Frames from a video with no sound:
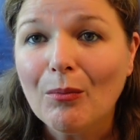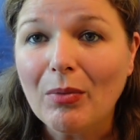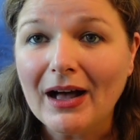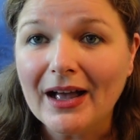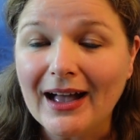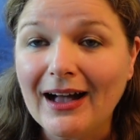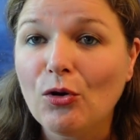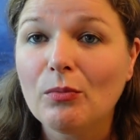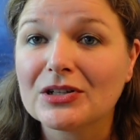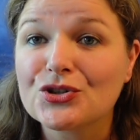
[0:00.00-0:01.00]
by
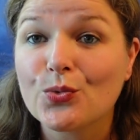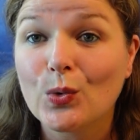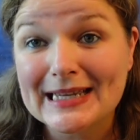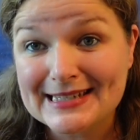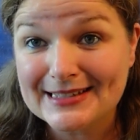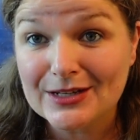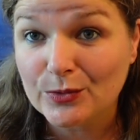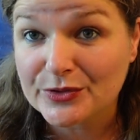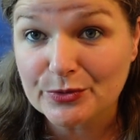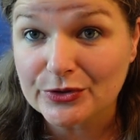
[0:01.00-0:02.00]
how much waste it
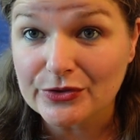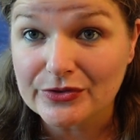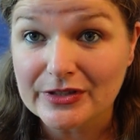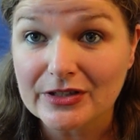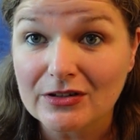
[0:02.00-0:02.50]
was producing.